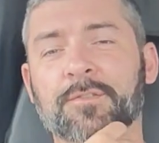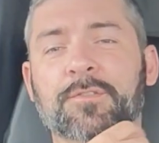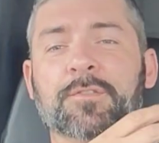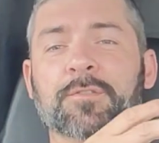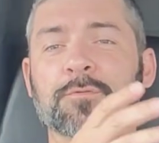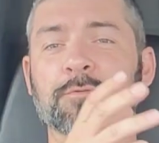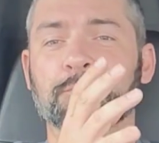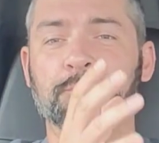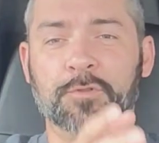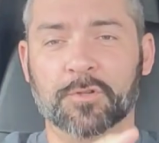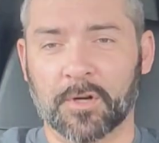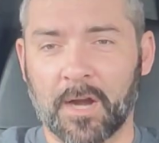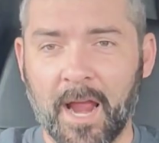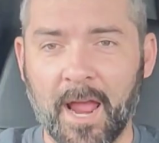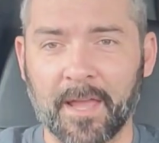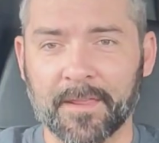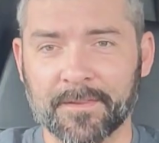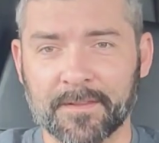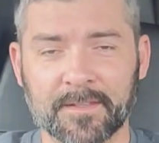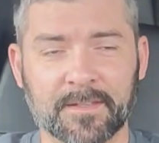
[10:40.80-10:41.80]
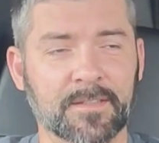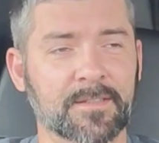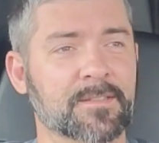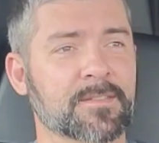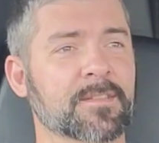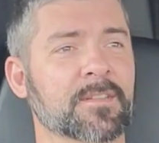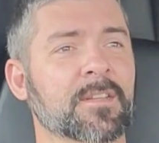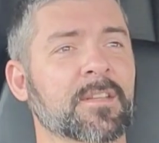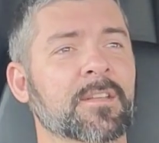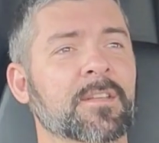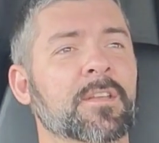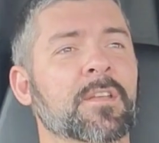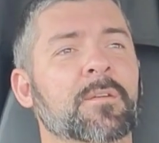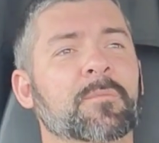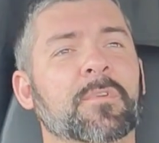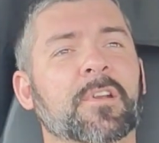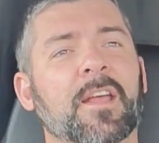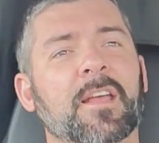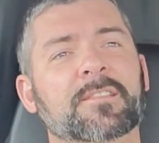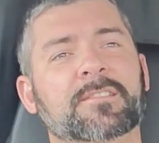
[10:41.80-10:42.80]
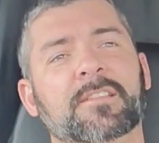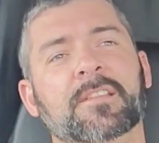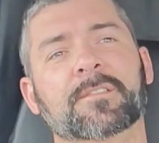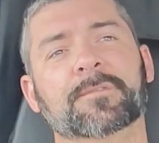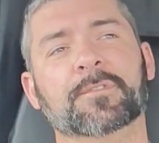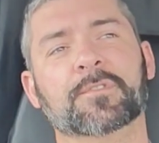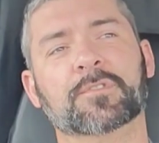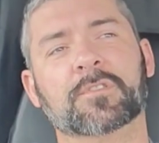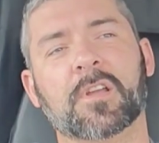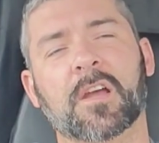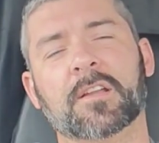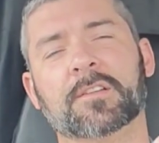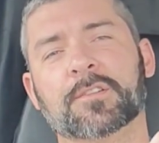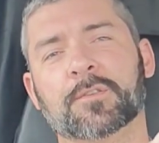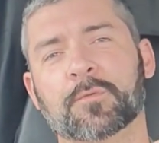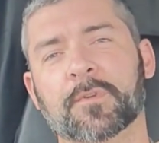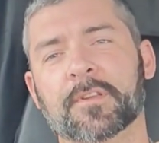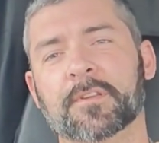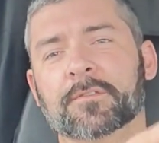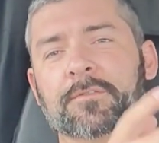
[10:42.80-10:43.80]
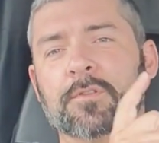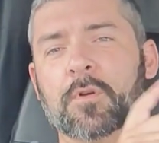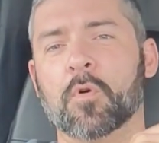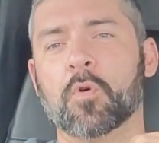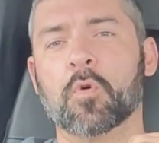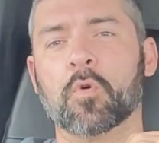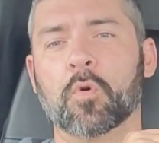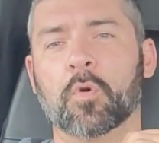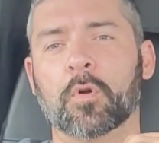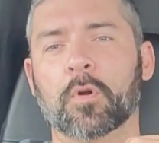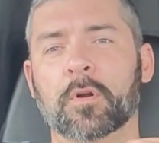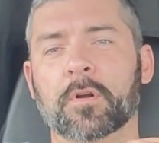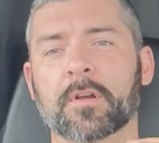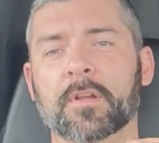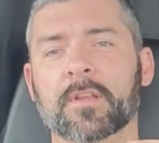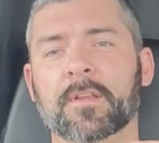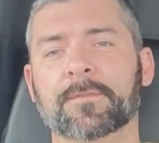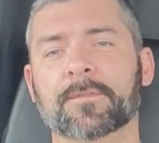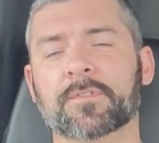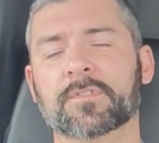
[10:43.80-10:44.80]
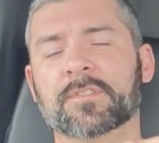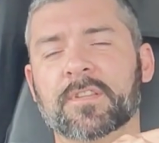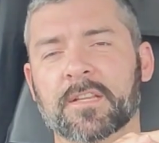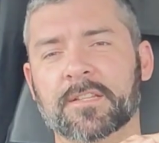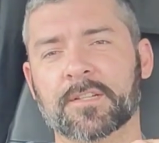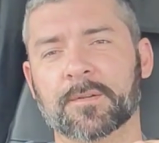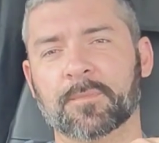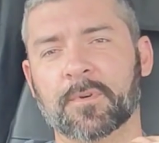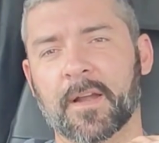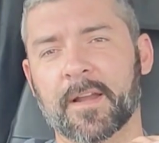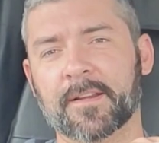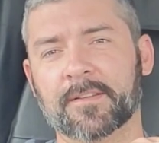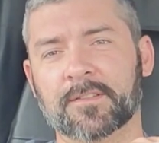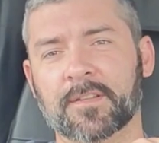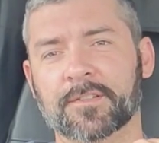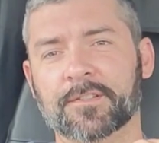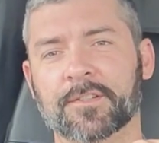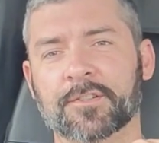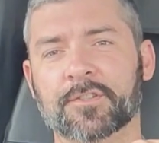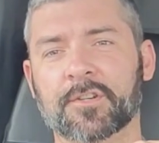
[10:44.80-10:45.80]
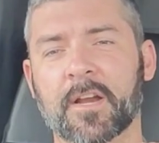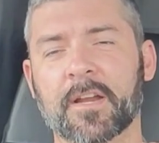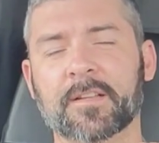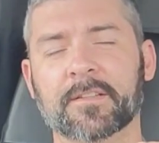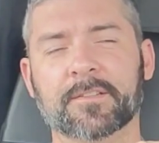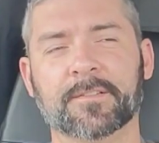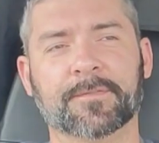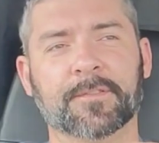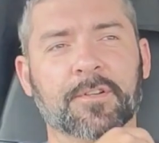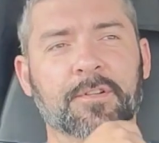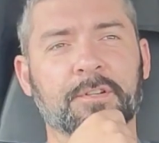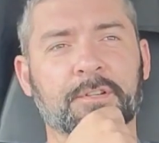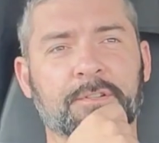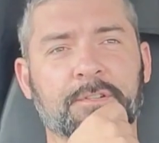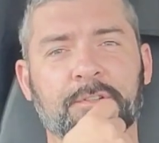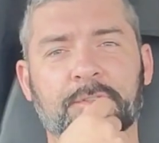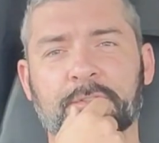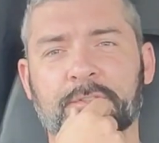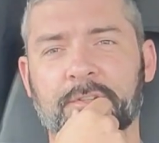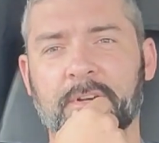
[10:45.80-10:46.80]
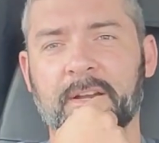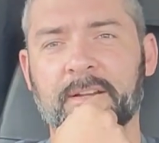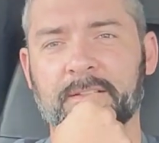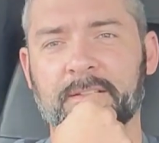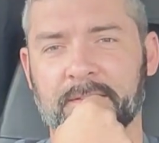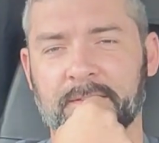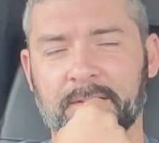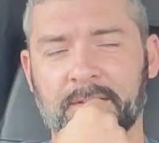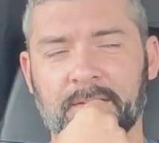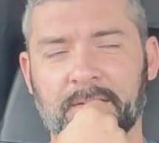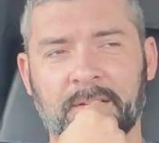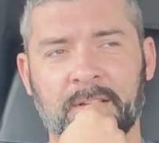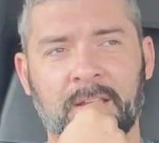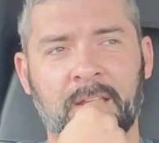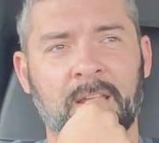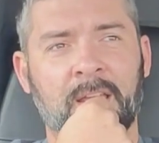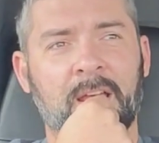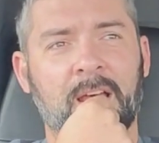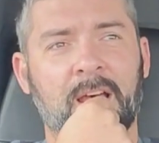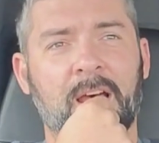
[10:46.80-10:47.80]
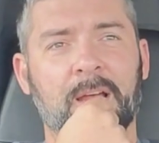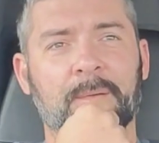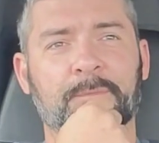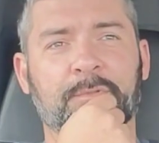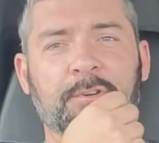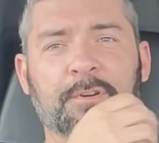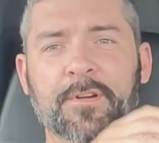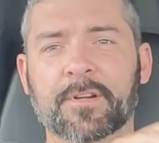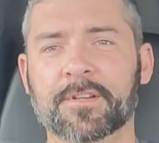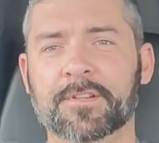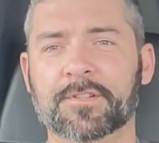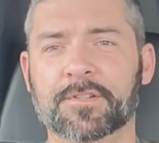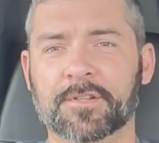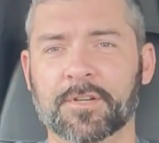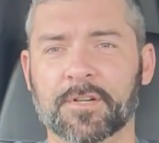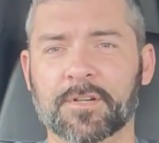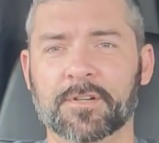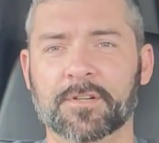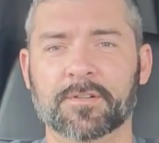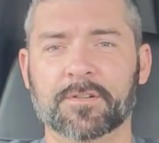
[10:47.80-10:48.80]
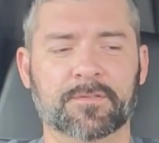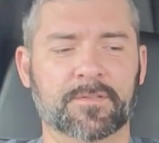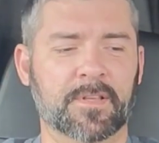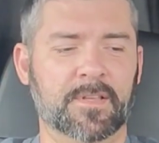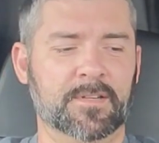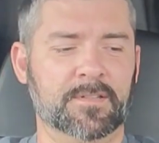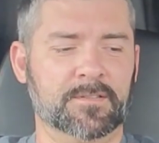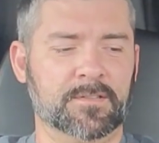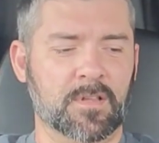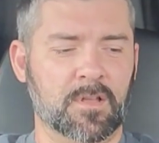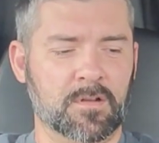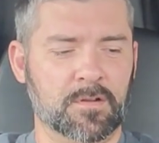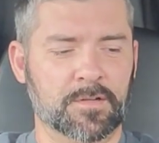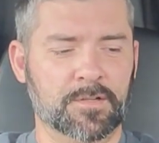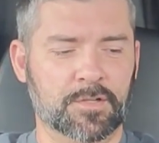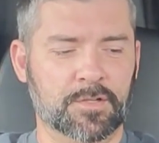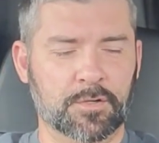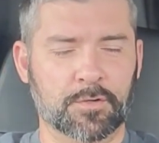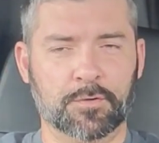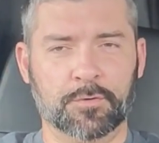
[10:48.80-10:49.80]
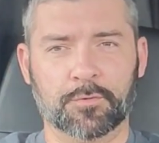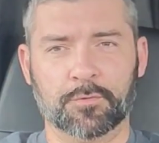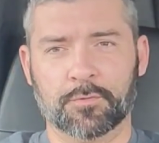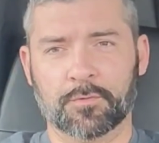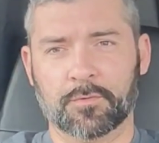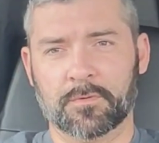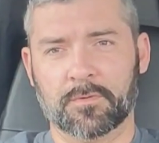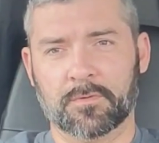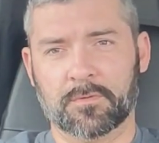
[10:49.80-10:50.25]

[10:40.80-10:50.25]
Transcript: to try this, but I said if you scotch your wheels, or if you set your brakes on your trailer, if you're hooked to a trailer, I'm pretty sure that as long as you